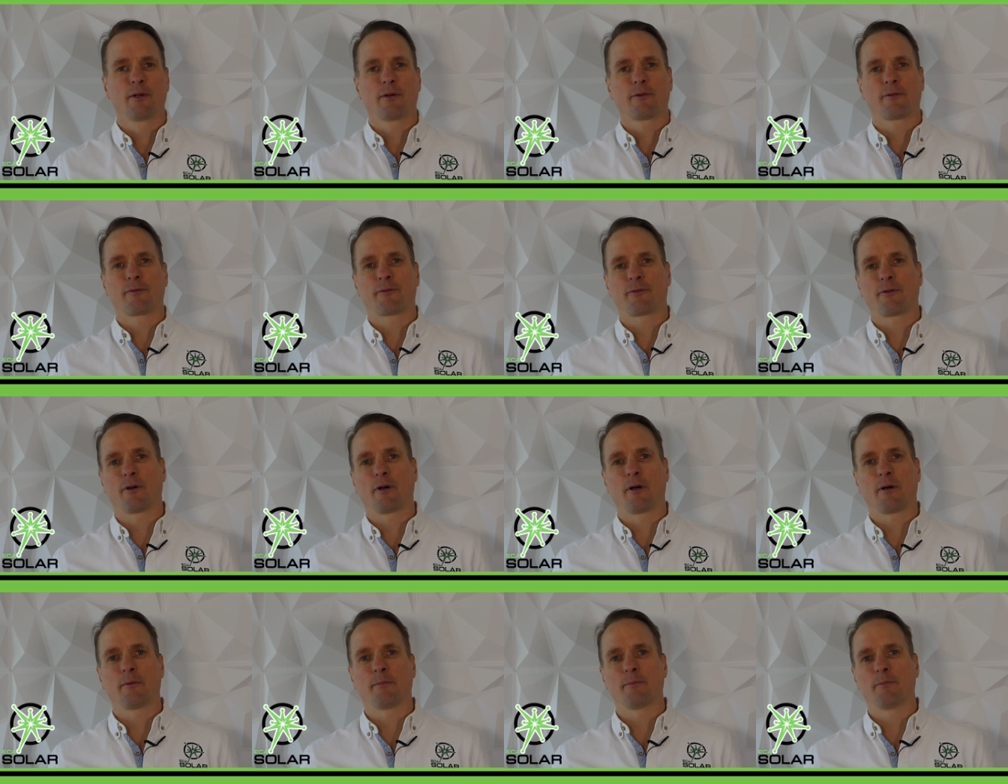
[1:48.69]

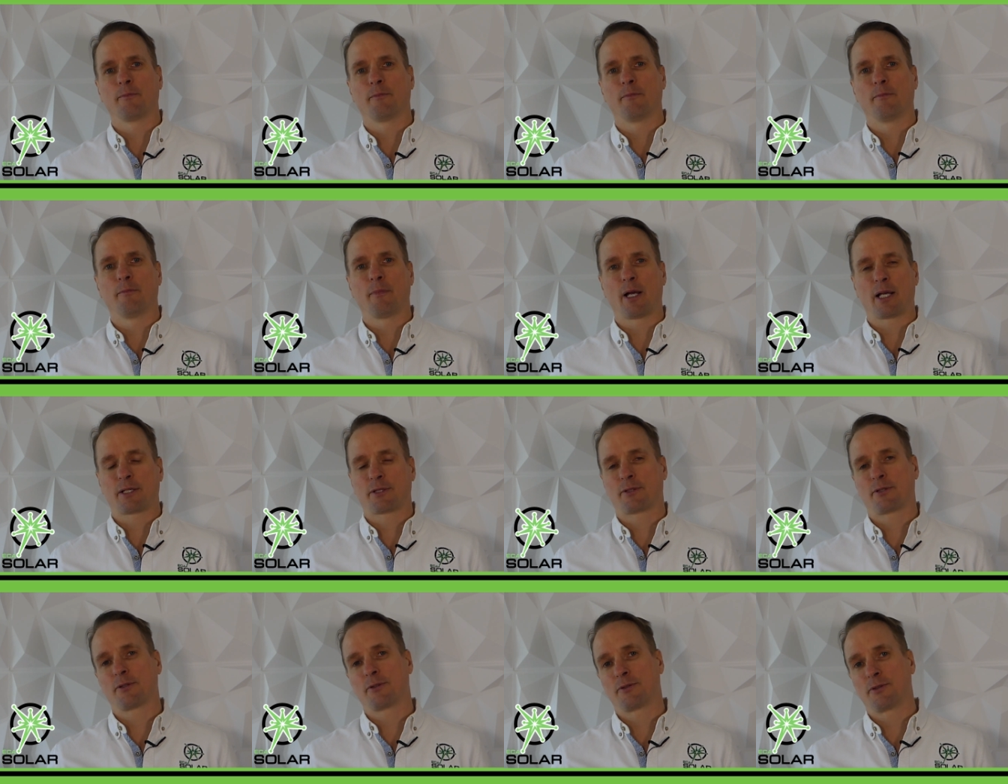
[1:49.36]
from
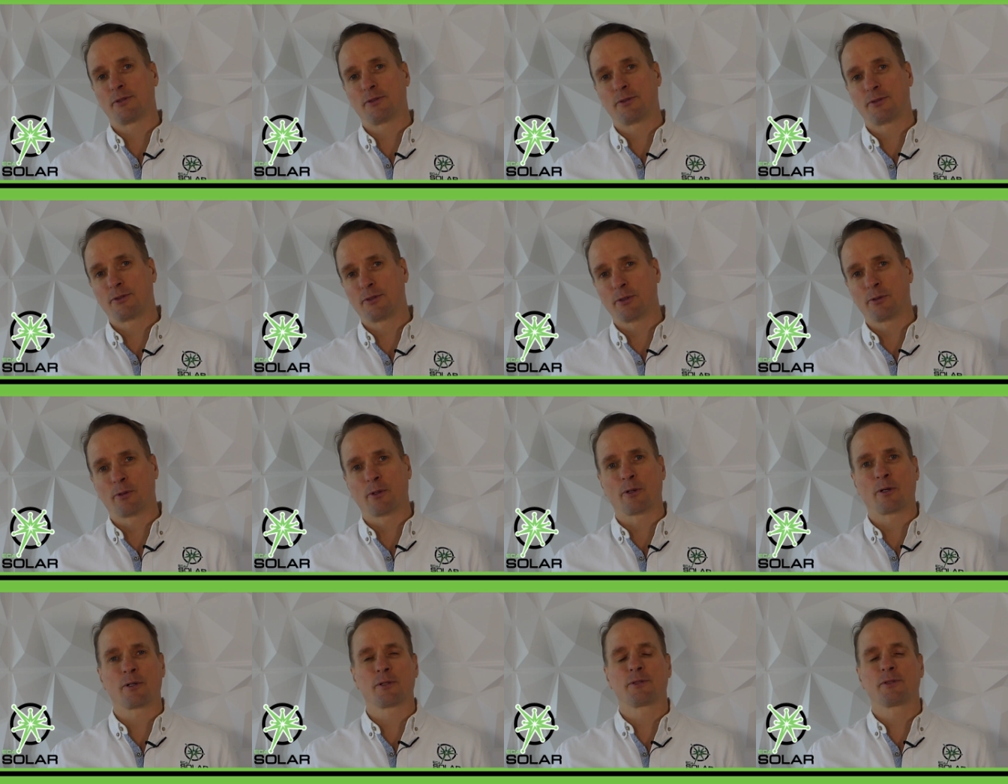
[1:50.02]
Massachusetts
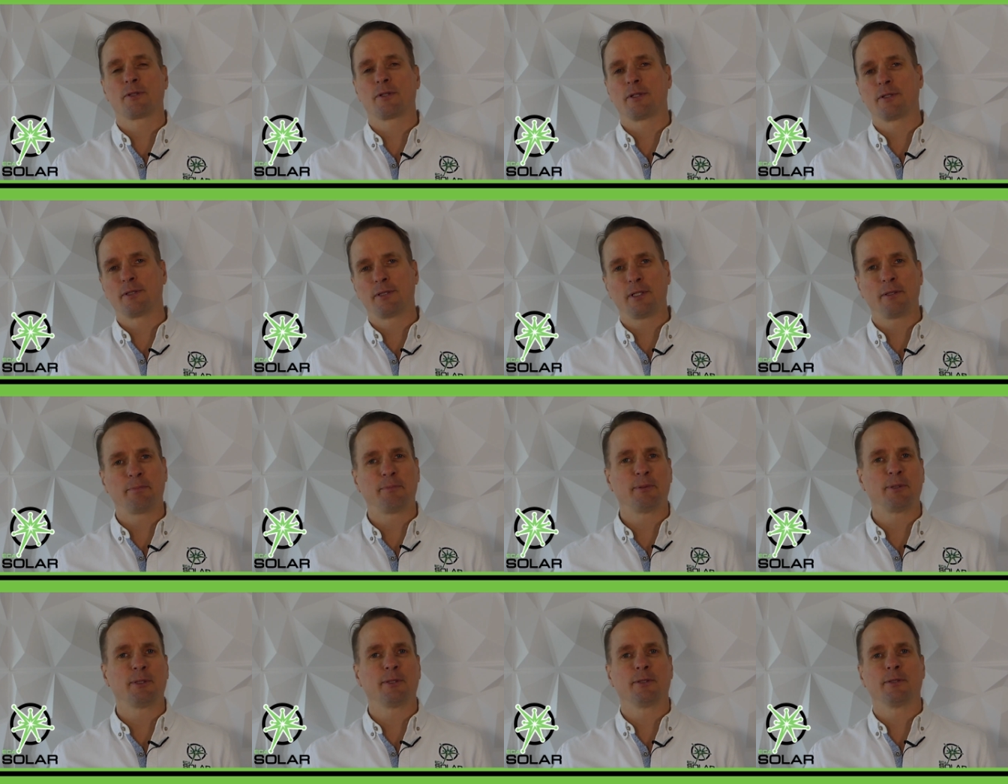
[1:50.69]
DOER to the
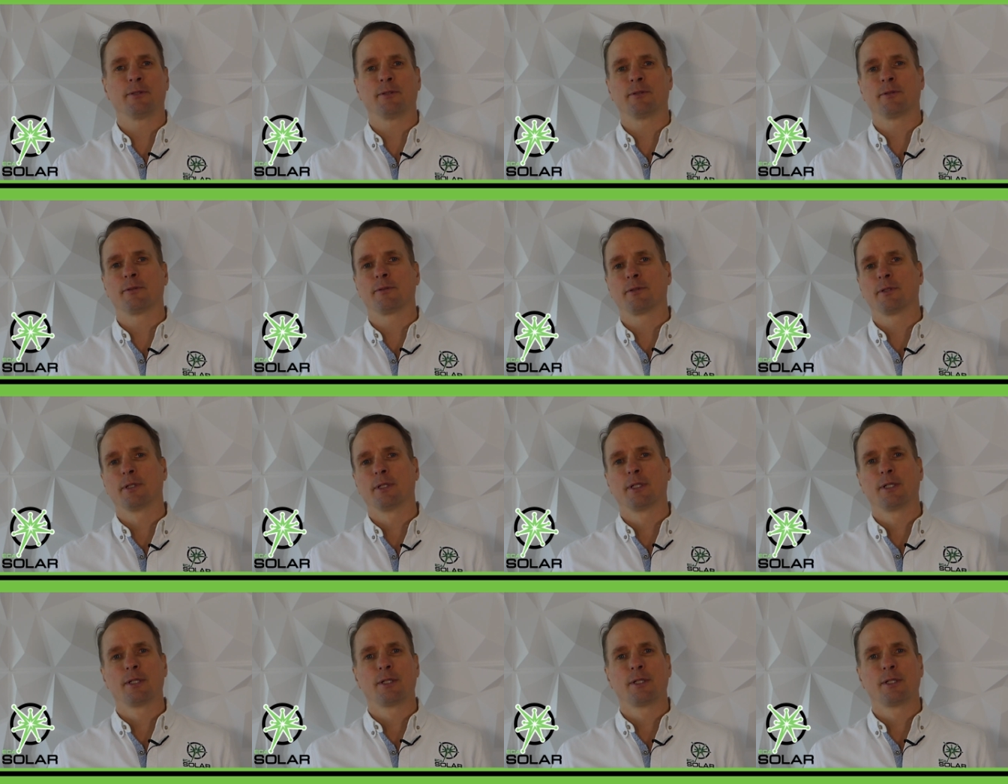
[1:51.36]
DPU